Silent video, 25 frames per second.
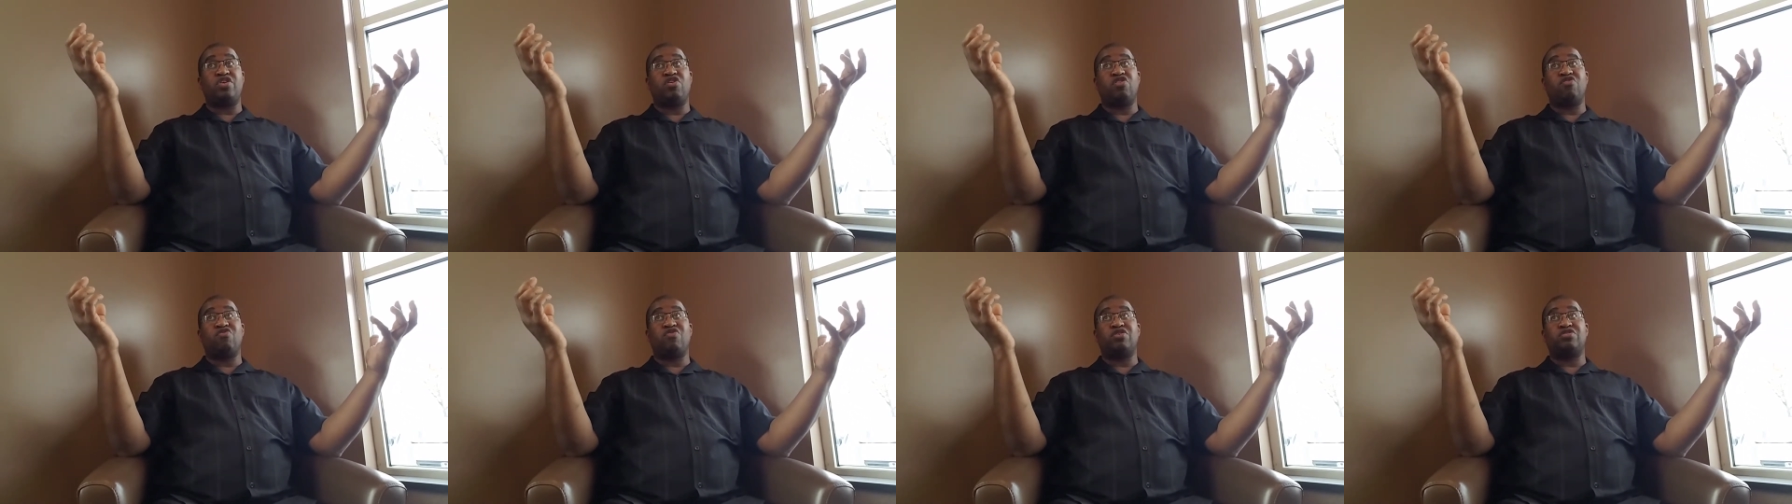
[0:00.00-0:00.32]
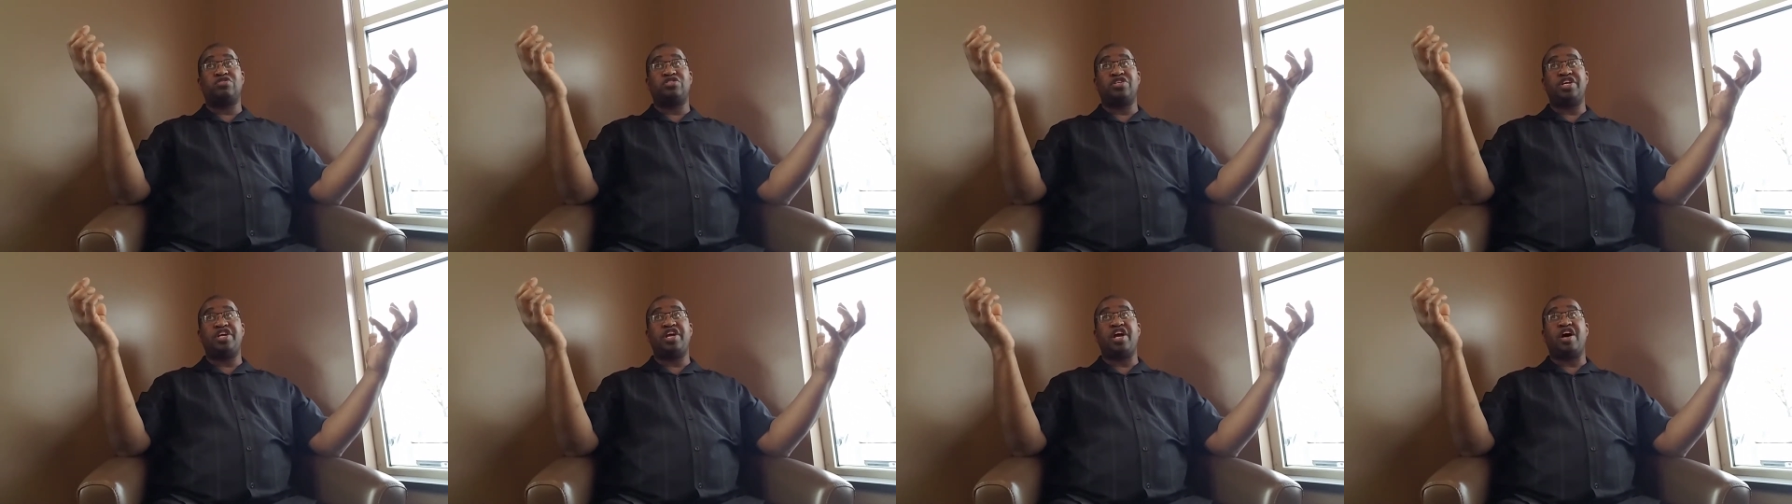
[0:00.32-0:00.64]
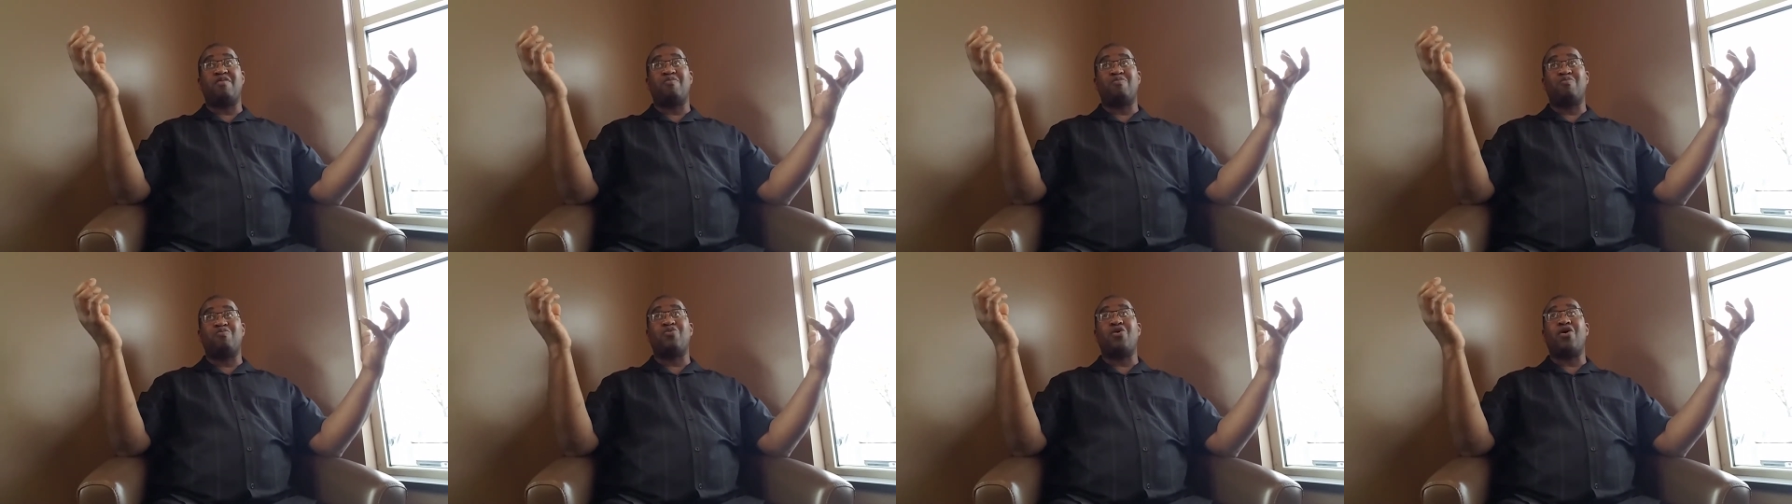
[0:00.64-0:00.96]
university
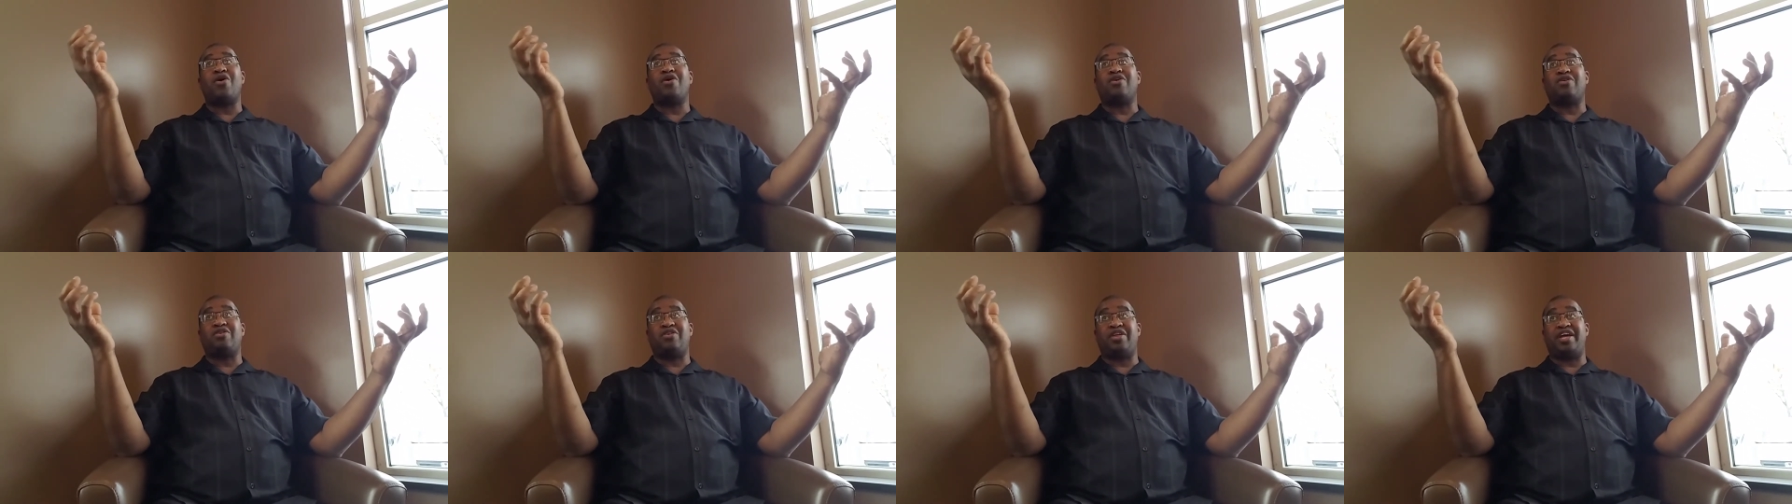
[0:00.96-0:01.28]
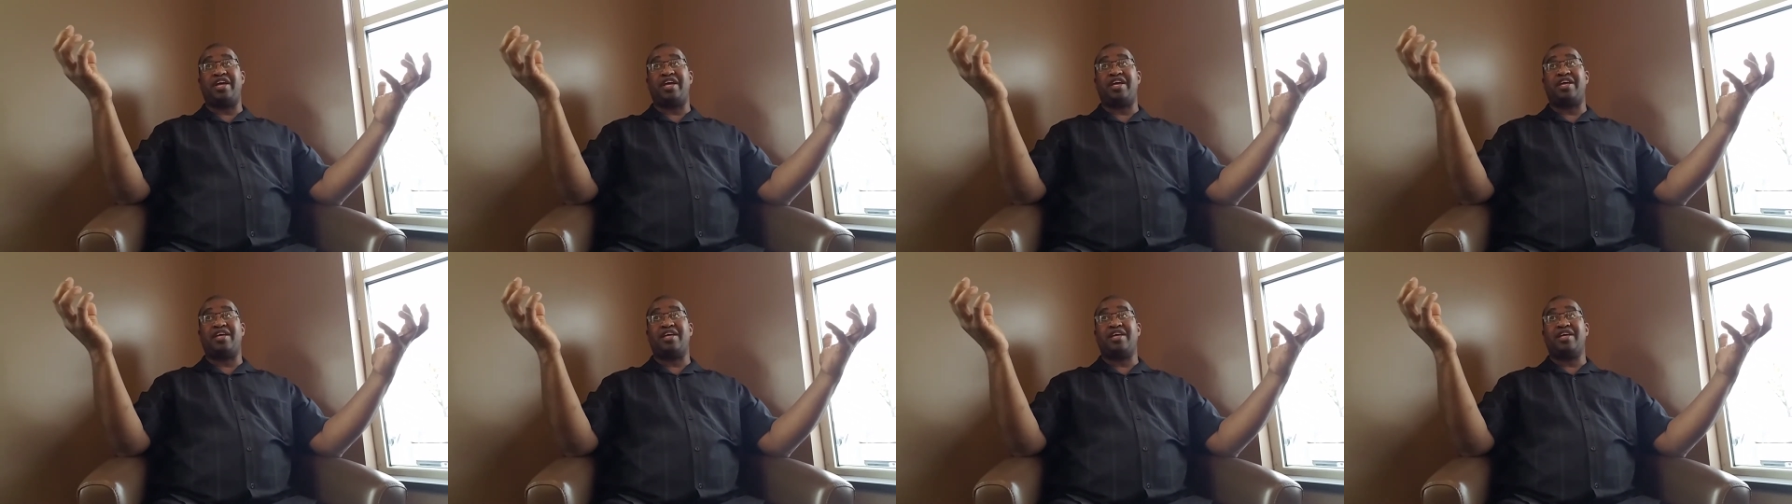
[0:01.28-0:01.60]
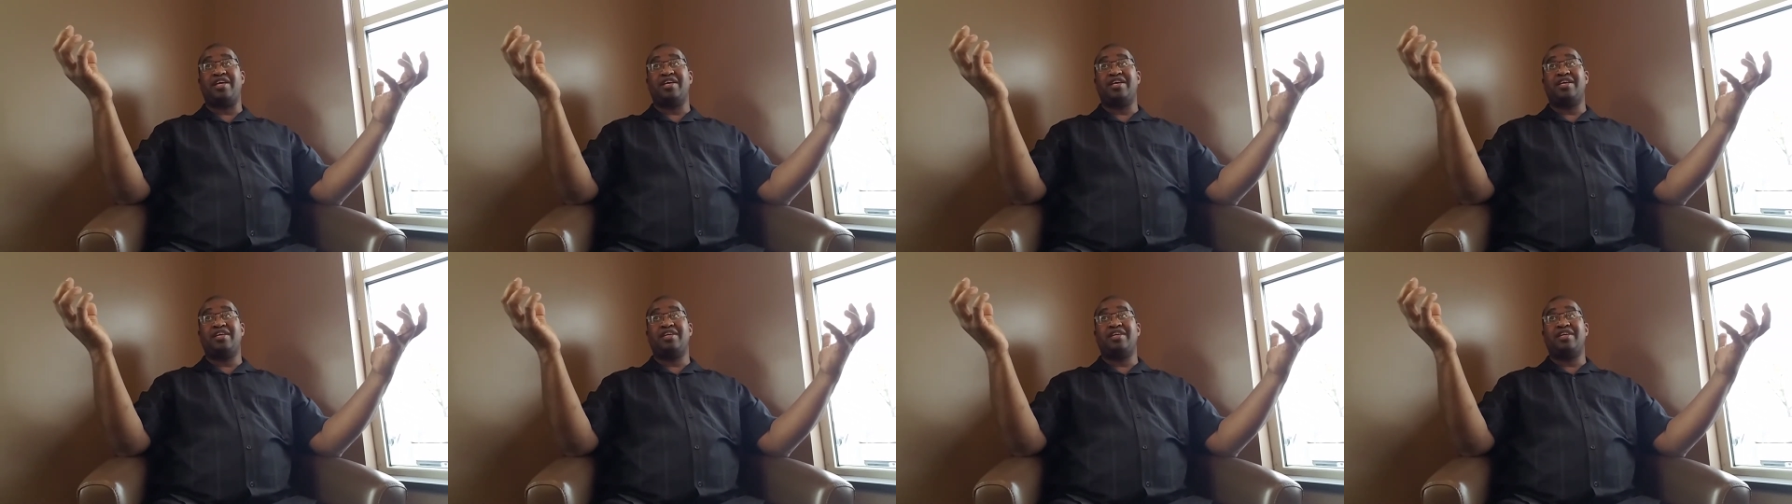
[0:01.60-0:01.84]
of Berkeley